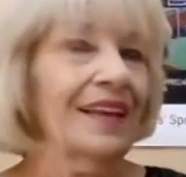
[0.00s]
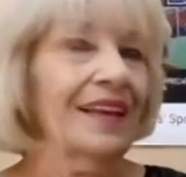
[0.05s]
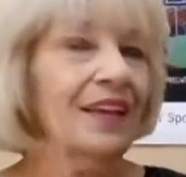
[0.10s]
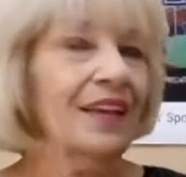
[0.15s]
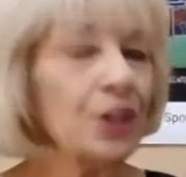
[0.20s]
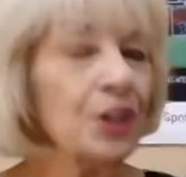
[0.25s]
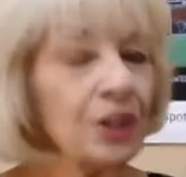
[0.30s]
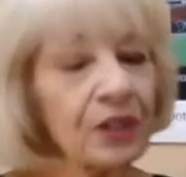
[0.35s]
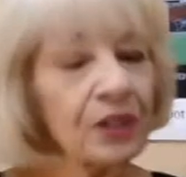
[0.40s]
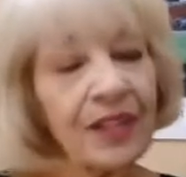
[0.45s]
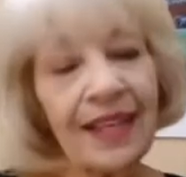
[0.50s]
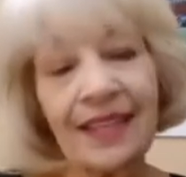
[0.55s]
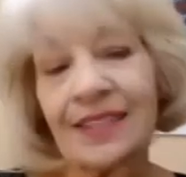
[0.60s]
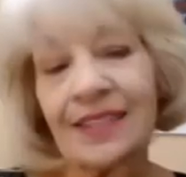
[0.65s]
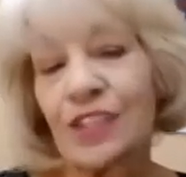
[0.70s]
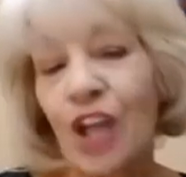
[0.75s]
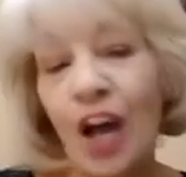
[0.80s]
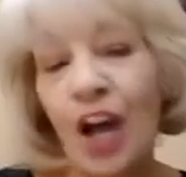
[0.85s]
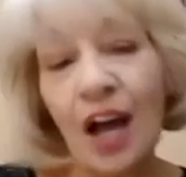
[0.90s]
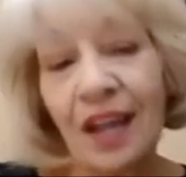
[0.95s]
Like
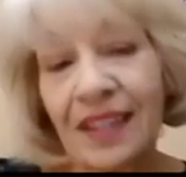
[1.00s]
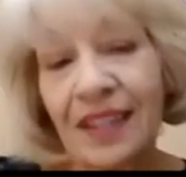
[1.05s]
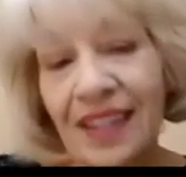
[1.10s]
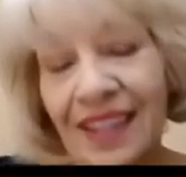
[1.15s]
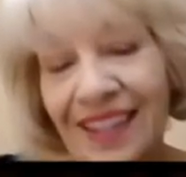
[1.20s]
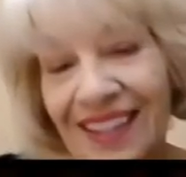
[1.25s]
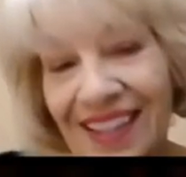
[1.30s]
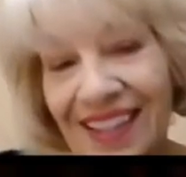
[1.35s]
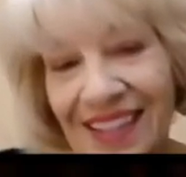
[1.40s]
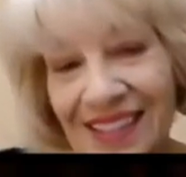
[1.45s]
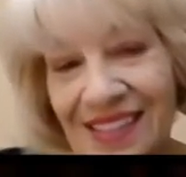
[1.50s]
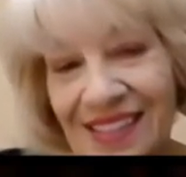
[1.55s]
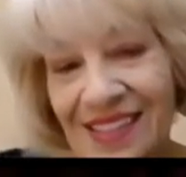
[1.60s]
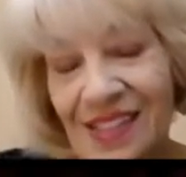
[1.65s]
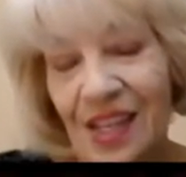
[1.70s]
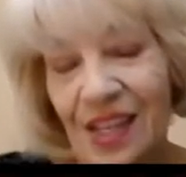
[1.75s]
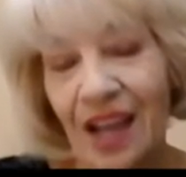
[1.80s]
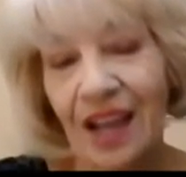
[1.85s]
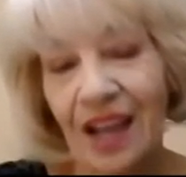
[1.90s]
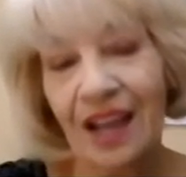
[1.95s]
talking is
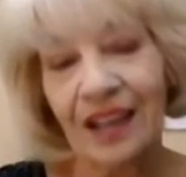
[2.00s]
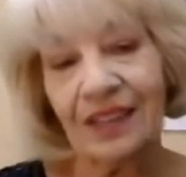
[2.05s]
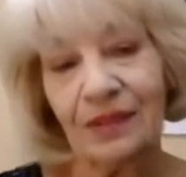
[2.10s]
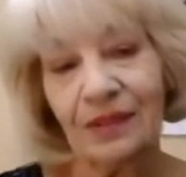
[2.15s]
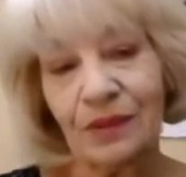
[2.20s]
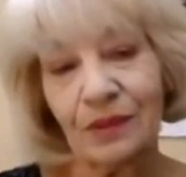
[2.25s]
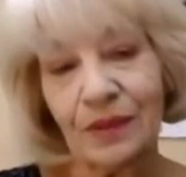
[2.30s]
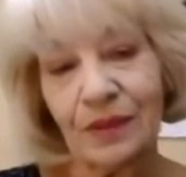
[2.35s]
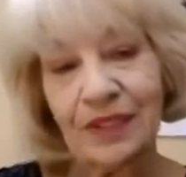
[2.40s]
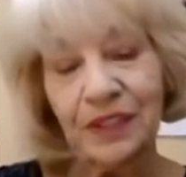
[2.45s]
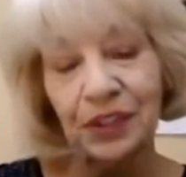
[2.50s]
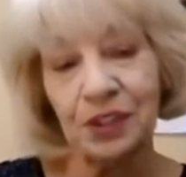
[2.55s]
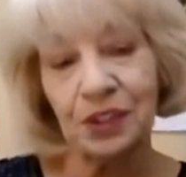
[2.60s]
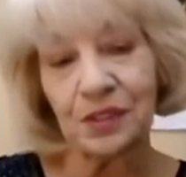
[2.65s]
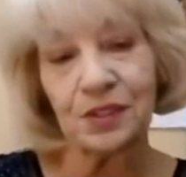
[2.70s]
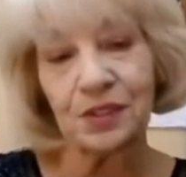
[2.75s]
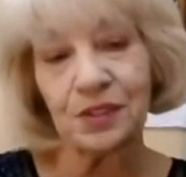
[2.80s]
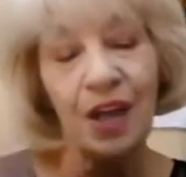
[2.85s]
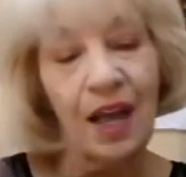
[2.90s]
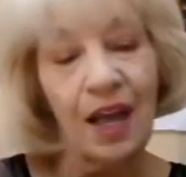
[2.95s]
not when
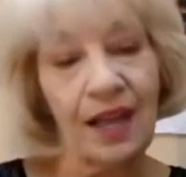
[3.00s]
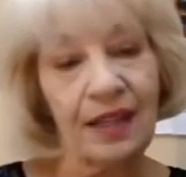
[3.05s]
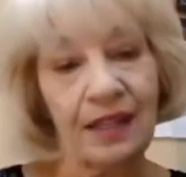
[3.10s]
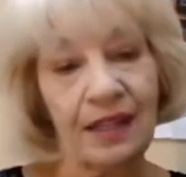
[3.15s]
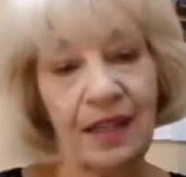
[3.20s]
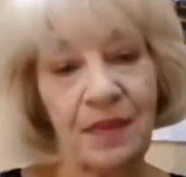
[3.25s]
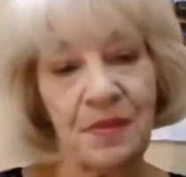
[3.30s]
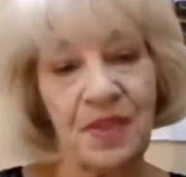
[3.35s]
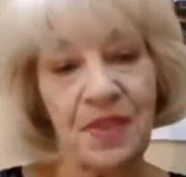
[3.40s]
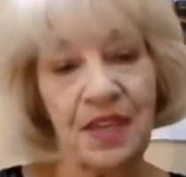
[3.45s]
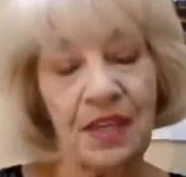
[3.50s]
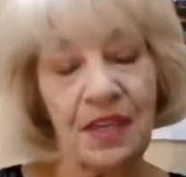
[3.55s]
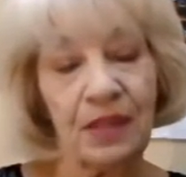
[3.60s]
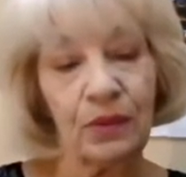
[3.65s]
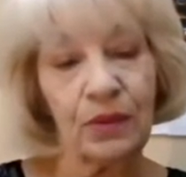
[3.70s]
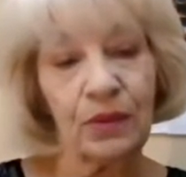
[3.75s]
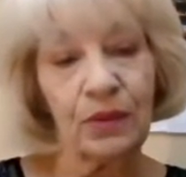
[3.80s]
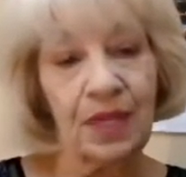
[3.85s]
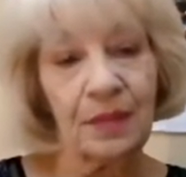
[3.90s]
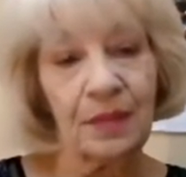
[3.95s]
you talk and I'm thinking
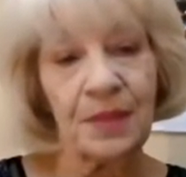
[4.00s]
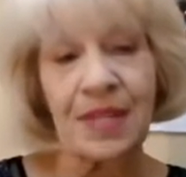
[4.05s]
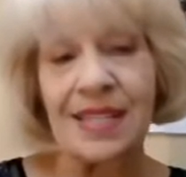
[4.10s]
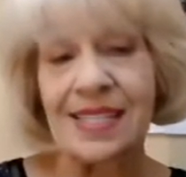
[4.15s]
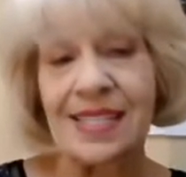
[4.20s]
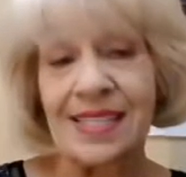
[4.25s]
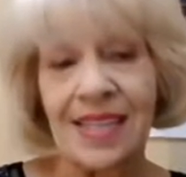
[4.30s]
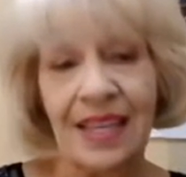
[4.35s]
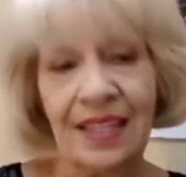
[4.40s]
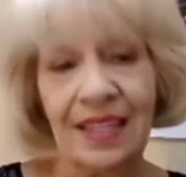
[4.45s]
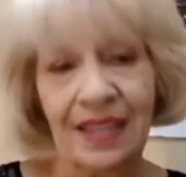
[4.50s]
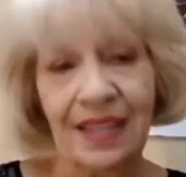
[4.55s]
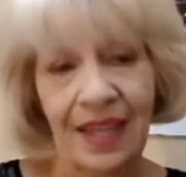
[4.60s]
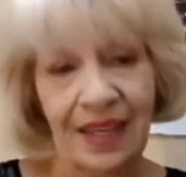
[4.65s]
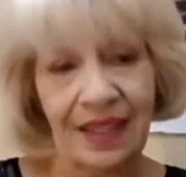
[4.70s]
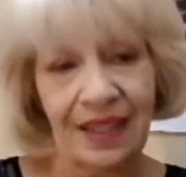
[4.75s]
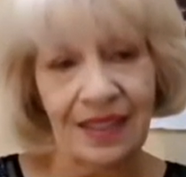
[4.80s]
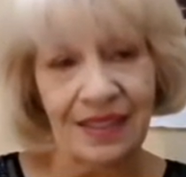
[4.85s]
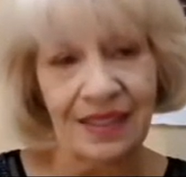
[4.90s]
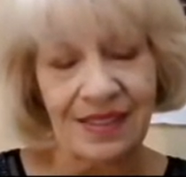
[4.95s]
what I'm going to say
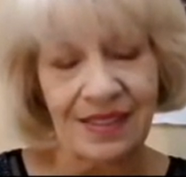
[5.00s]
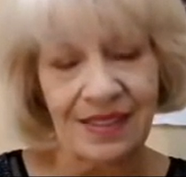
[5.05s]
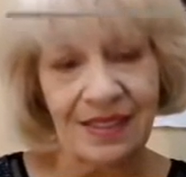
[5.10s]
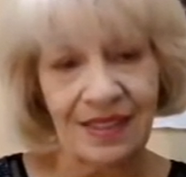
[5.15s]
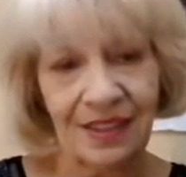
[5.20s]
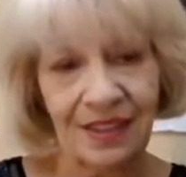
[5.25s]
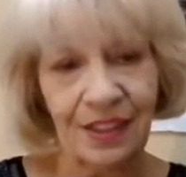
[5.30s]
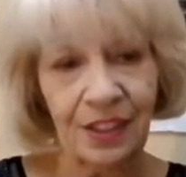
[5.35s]
next.